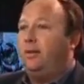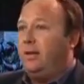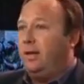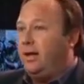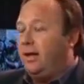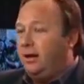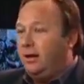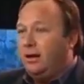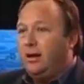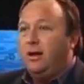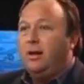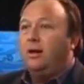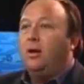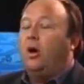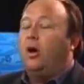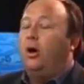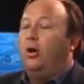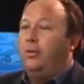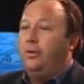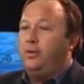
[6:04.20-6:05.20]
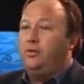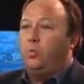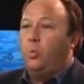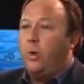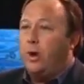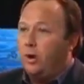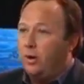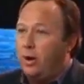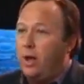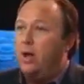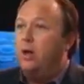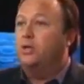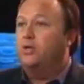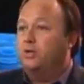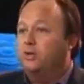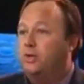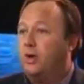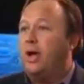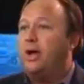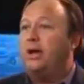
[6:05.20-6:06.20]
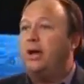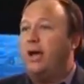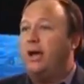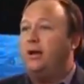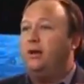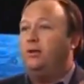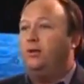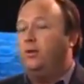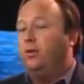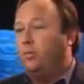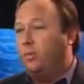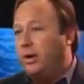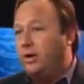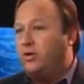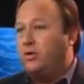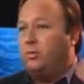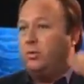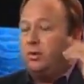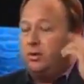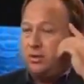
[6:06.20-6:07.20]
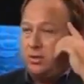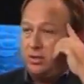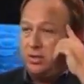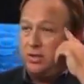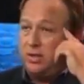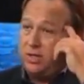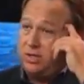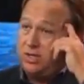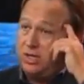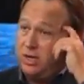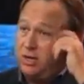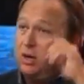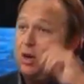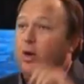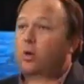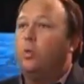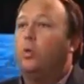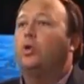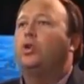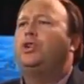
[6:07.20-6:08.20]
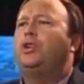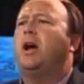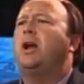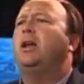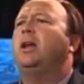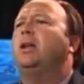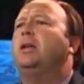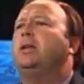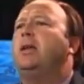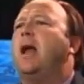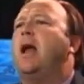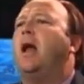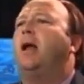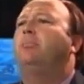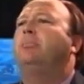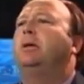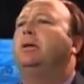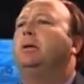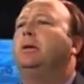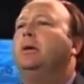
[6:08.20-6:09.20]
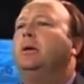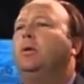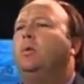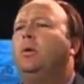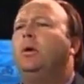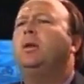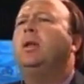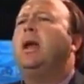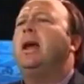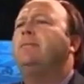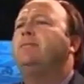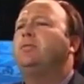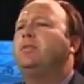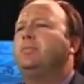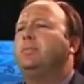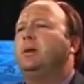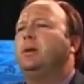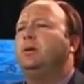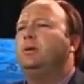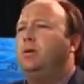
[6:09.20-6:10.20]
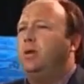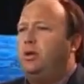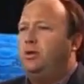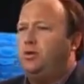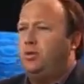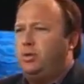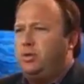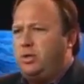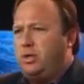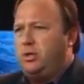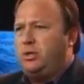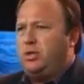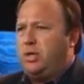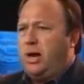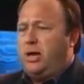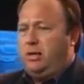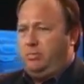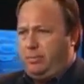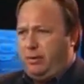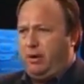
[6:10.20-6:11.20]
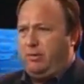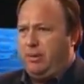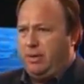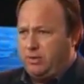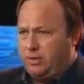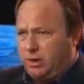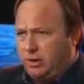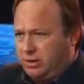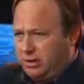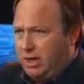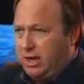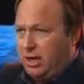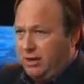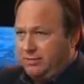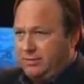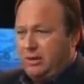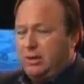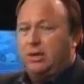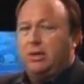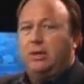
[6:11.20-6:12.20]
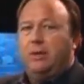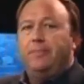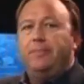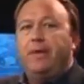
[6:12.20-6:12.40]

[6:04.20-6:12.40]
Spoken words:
and all these weirdos were trying to get in to do rituals, and so they said, we're shutting it down, but we'll have some contingents inside the pyramids ourselves.